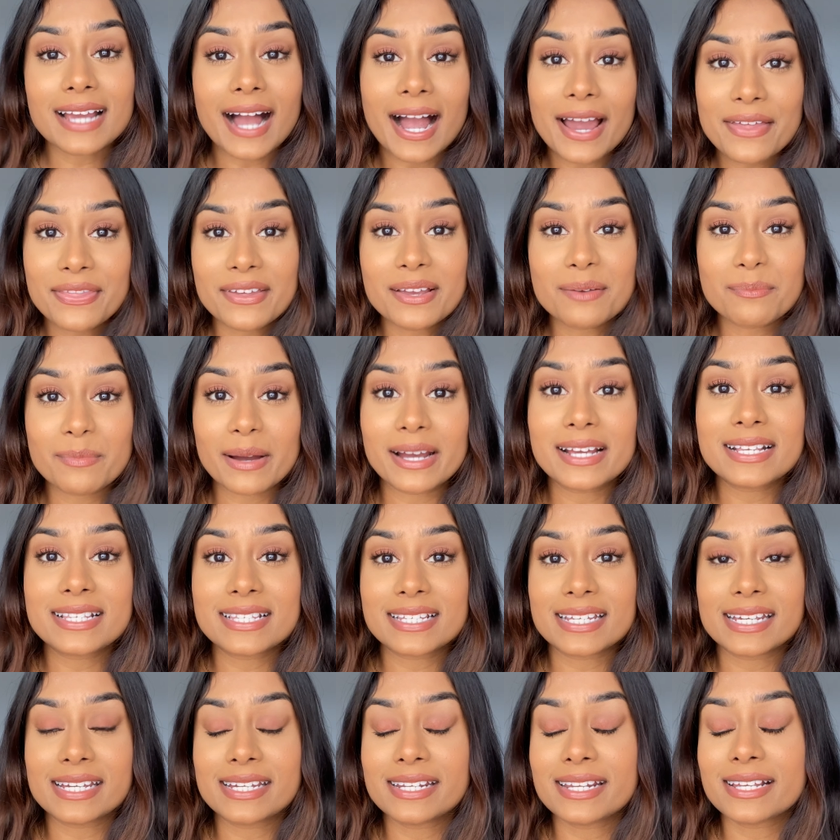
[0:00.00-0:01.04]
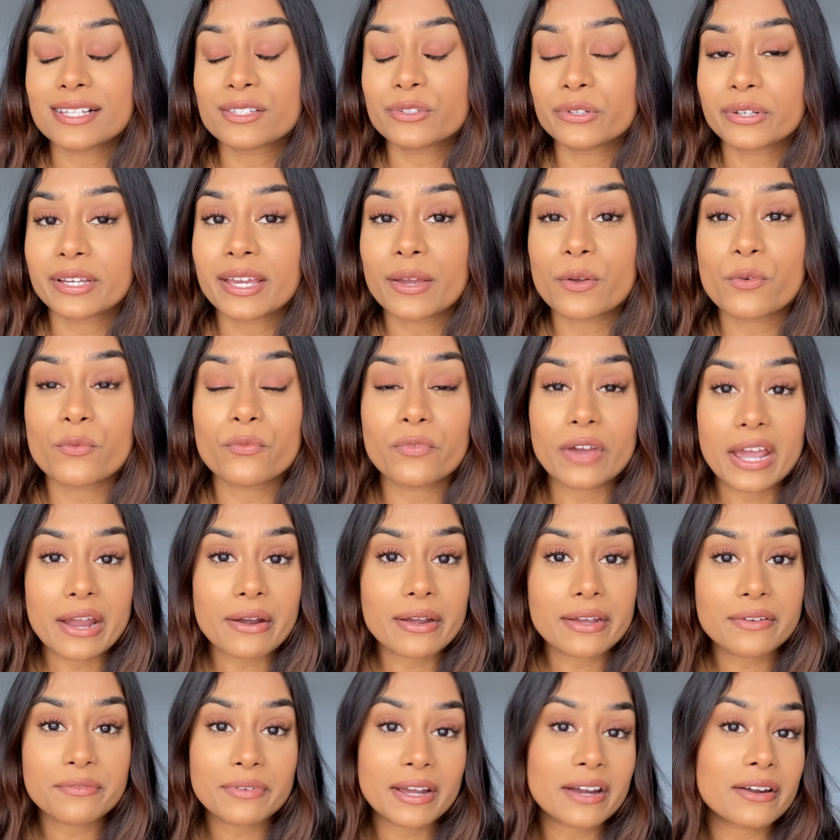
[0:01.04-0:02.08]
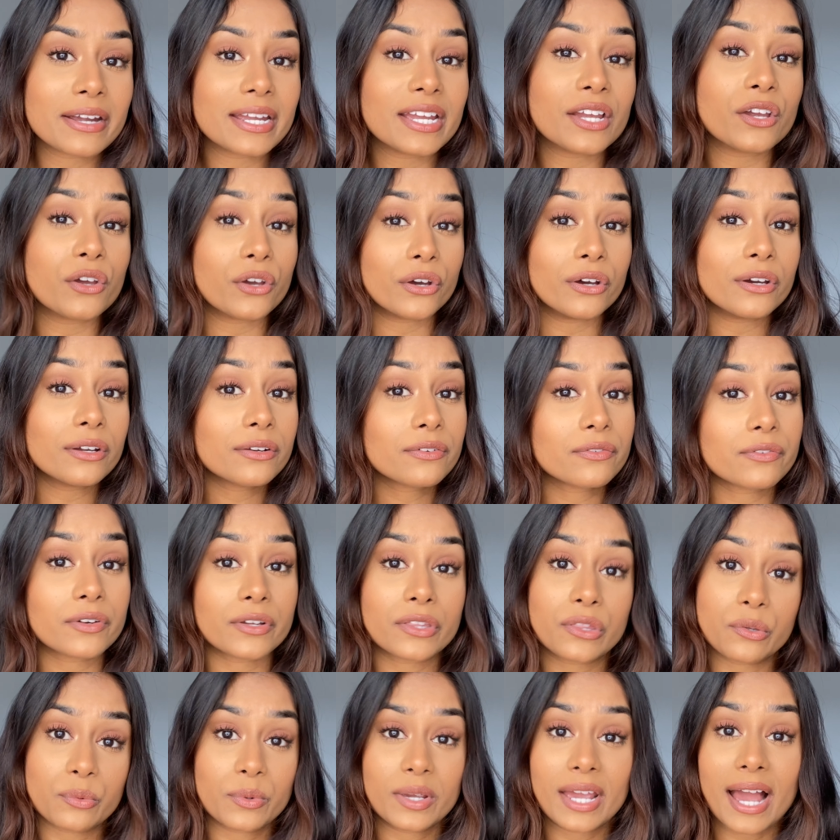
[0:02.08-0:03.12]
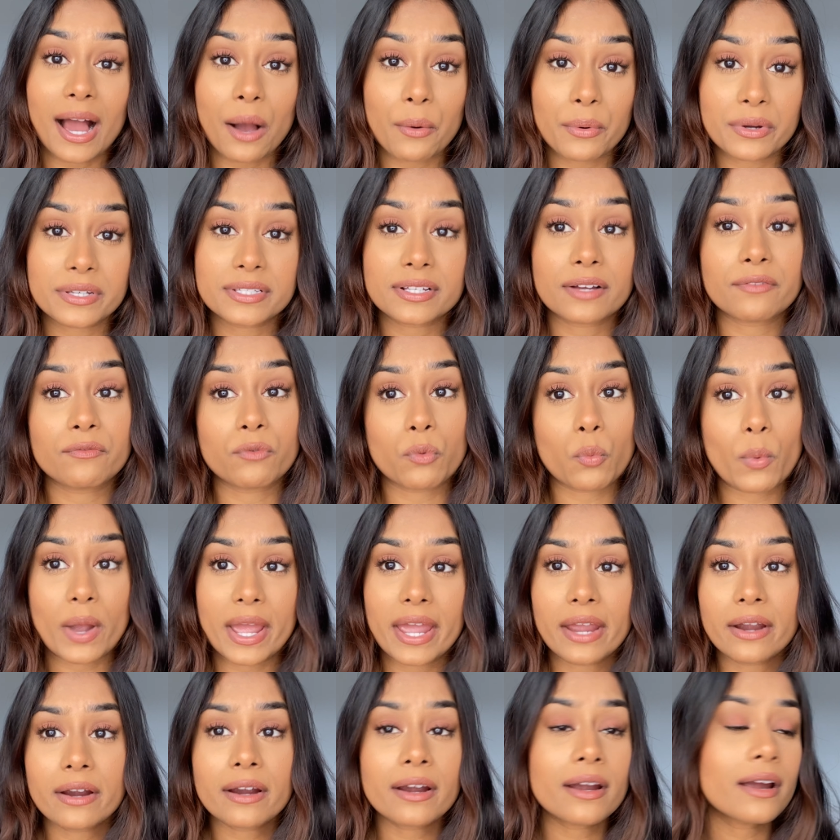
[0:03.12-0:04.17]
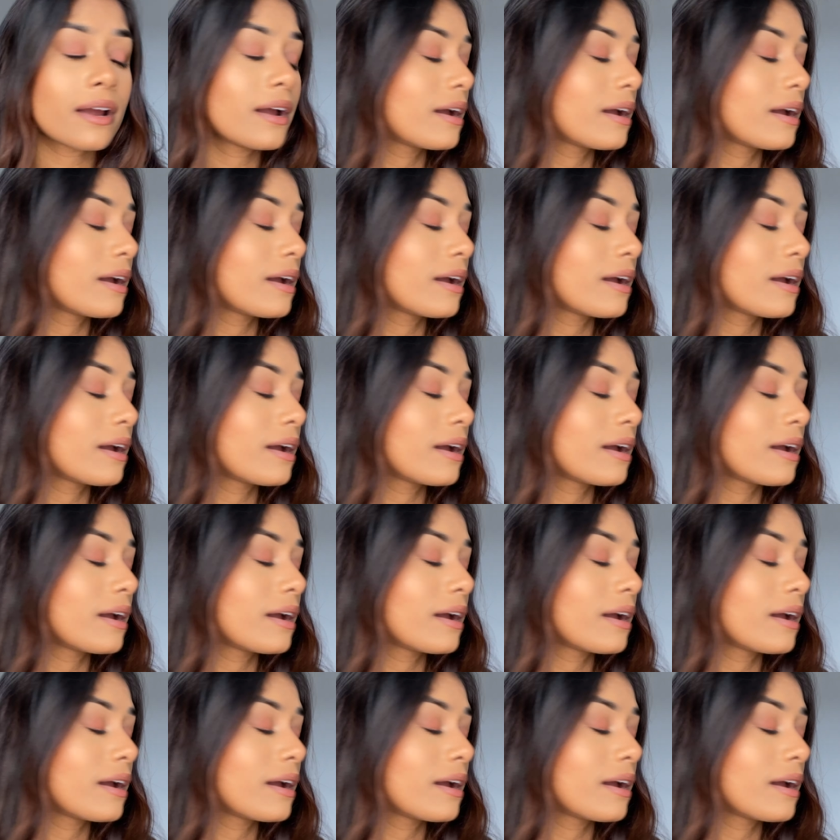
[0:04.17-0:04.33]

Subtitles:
I think my skin is looking very, very good for 3 hours of wear.